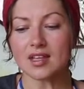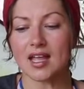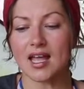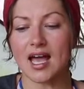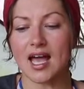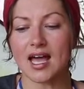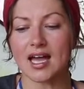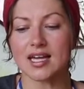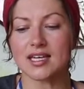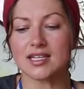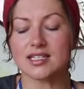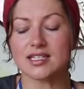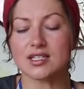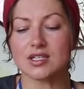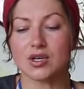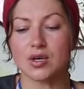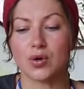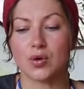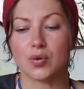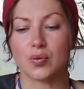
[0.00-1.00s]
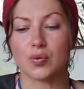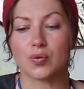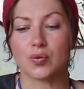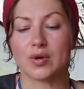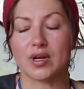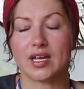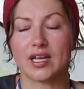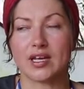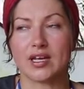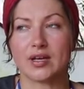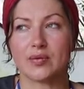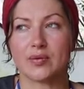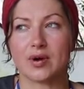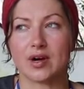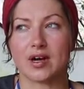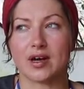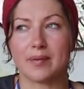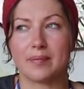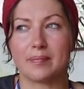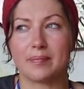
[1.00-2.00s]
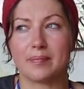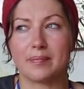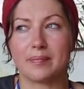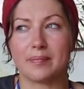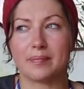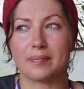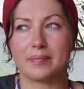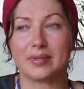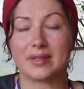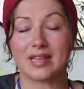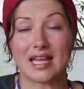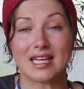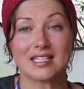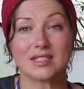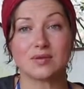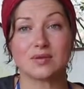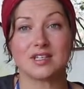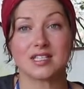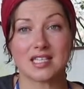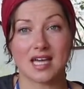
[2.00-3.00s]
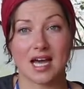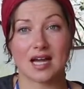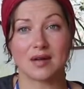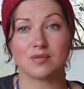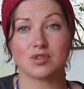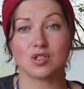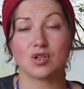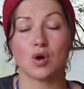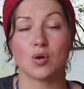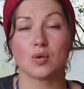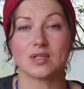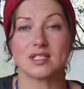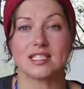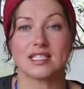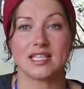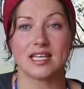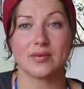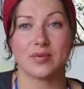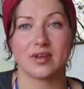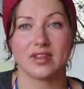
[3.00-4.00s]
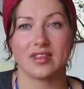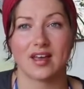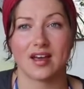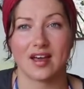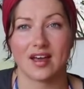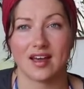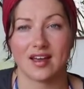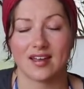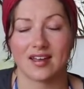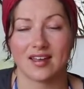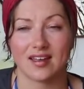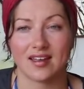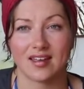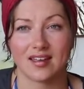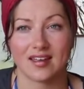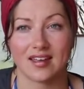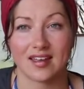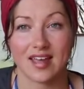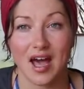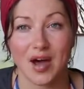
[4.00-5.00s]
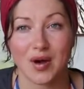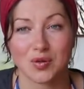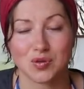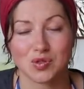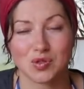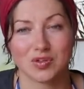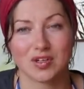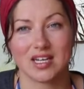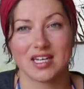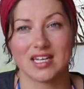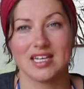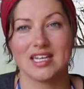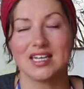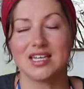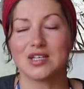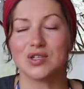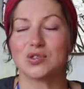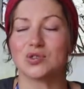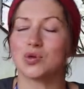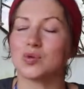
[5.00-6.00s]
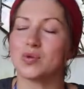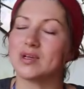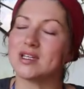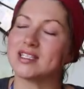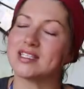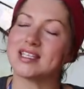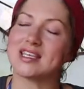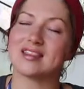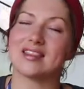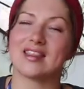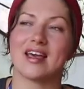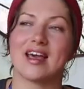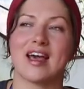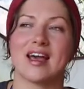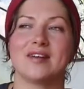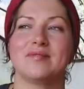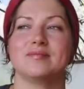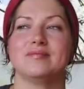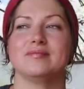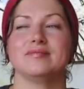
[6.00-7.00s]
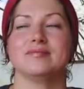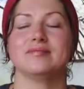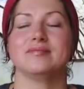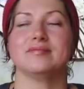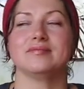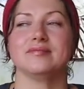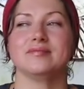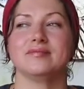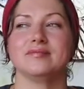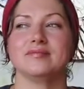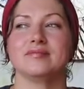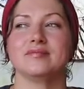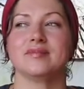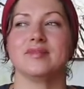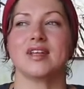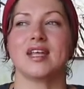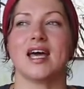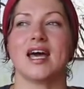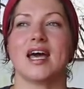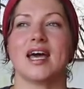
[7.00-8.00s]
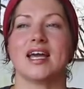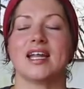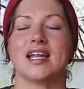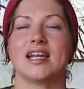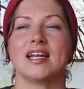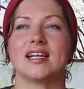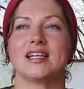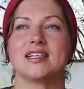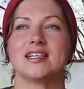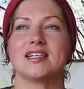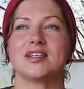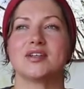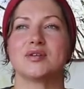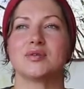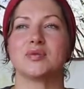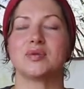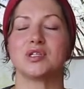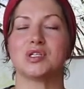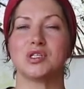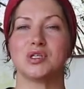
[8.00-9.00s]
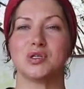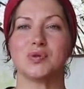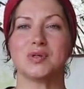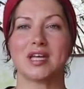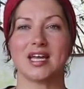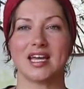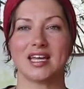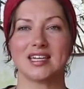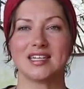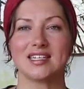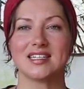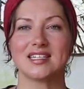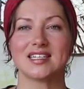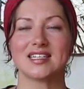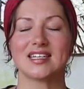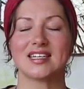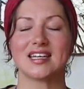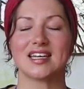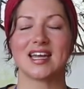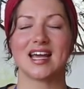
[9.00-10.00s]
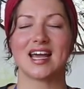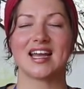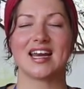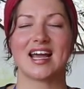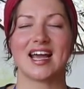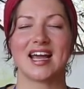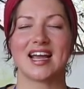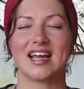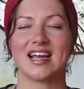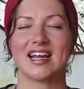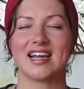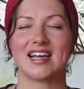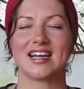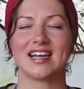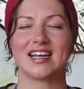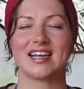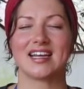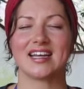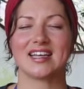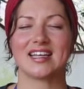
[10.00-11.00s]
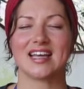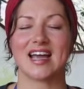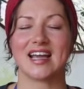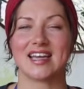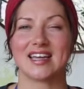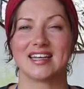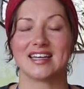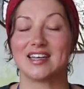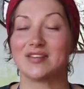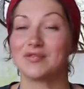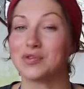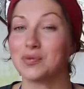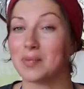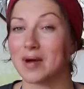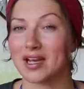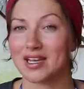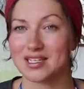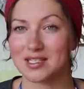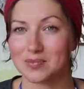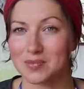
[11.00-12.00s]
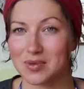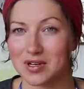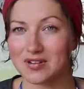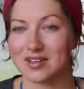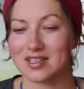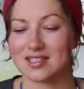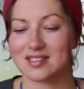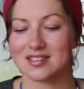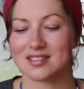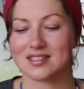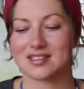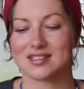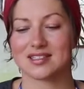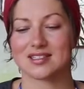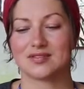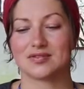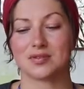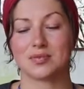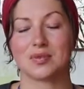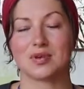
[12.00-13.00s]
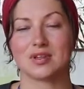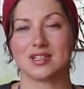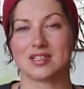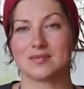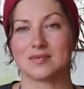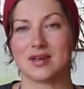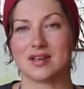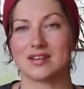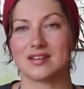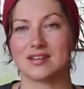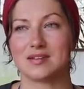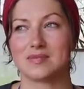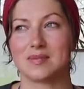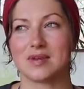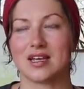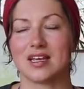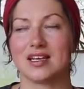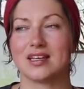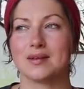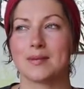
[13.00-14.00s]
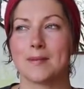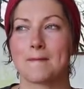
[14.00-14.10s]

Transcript: And we were blessed with the time to go and sit with a cacao tree. So we sit there and we tune in, and I can give you my experience from what this meant to me.